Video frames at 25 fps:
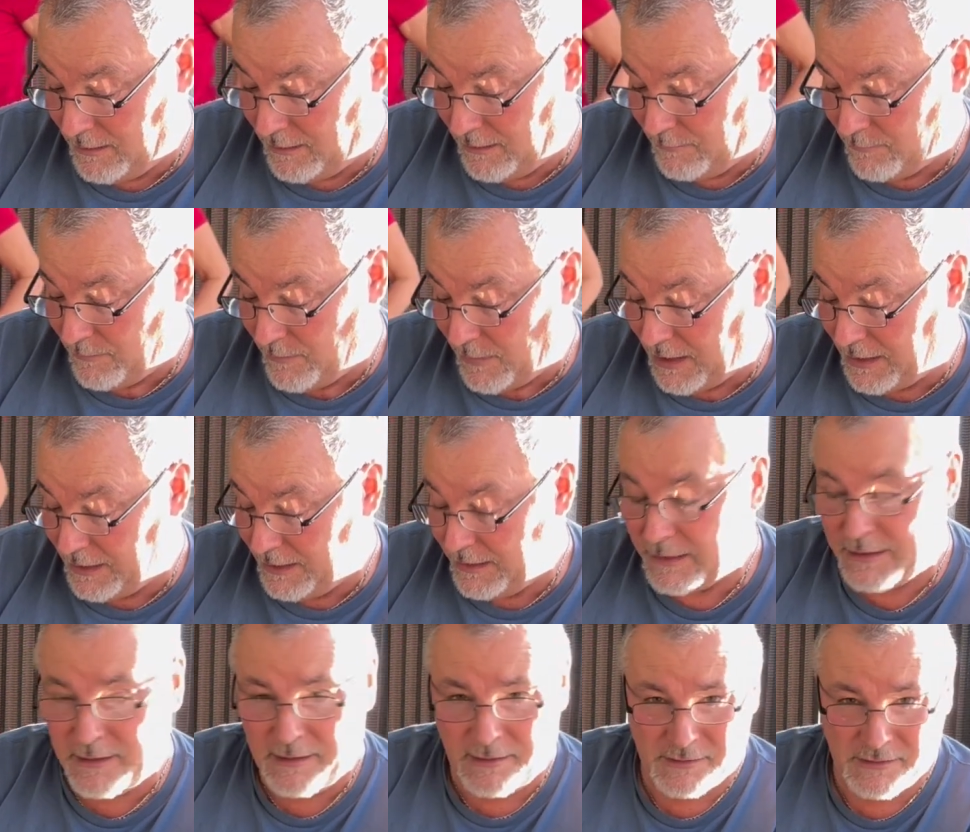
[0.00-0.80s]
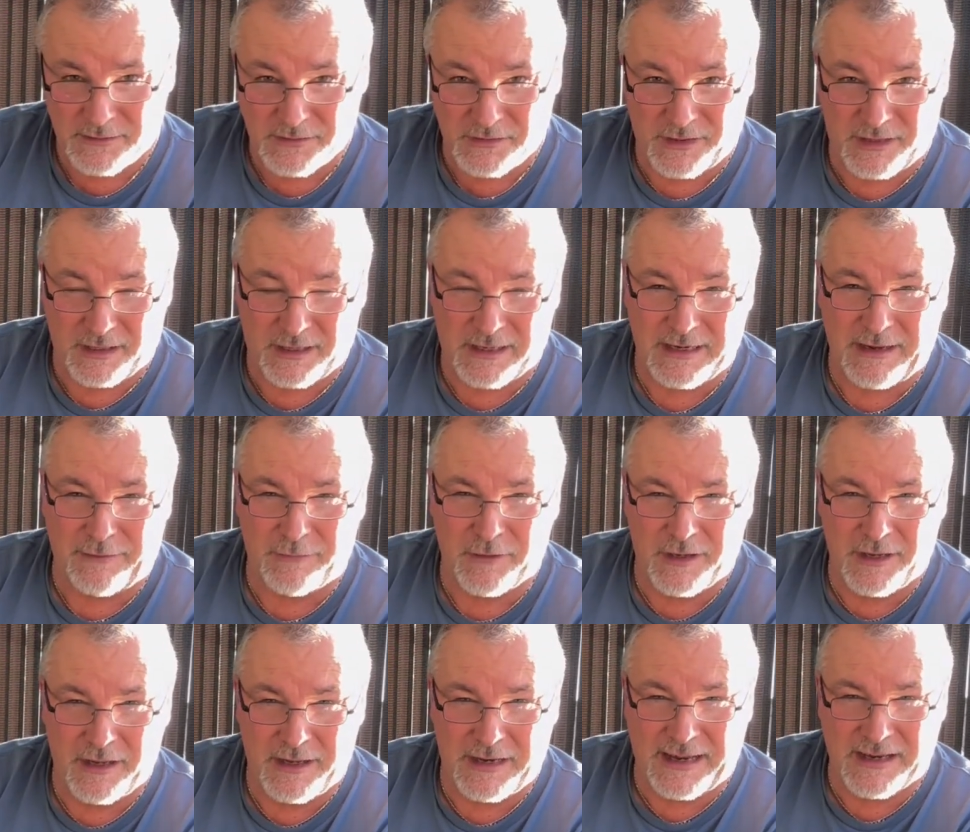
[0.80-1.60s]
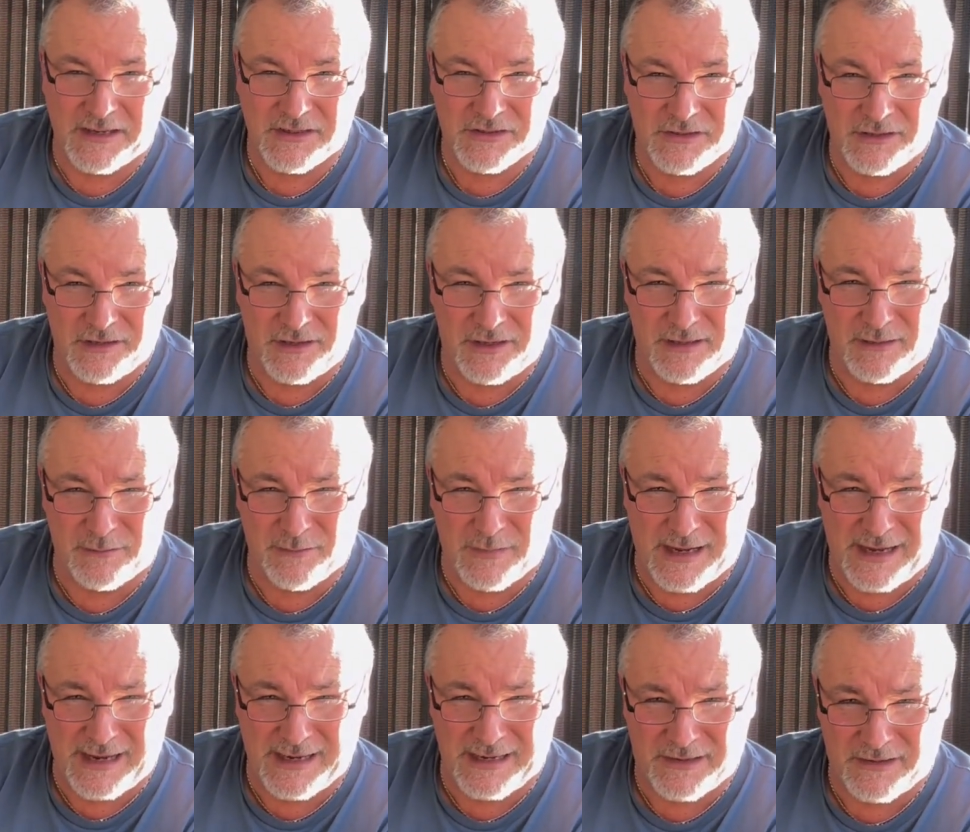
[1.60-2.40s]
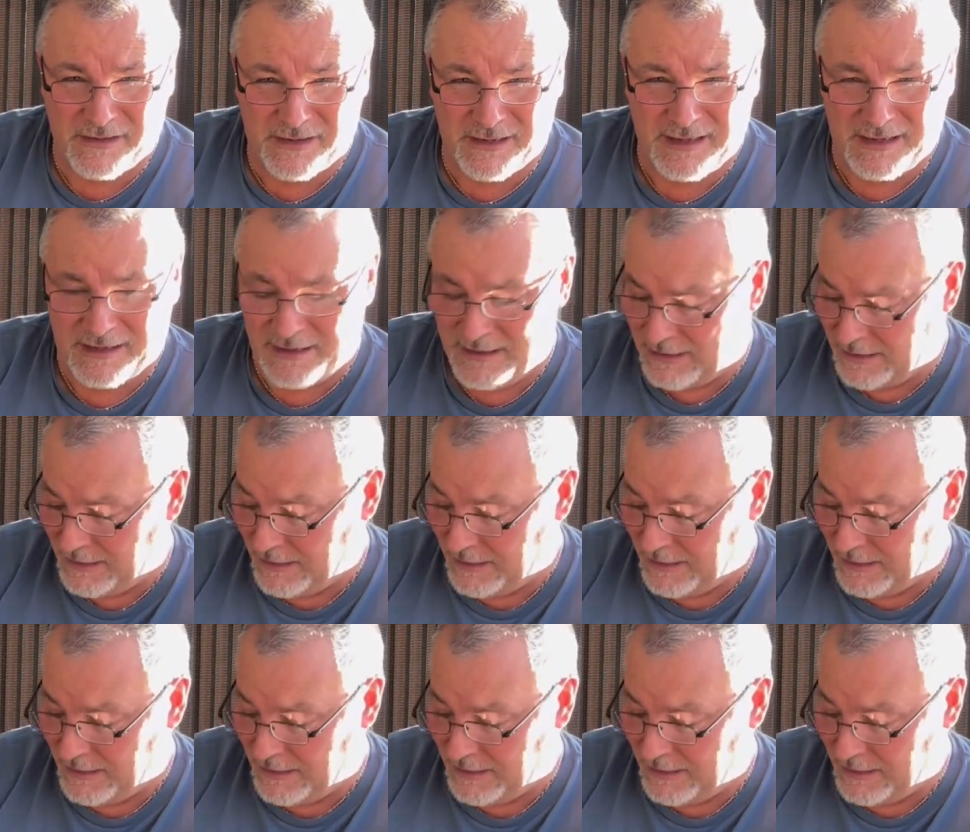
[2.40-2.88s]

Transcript: mic, so you can have an external mic on it.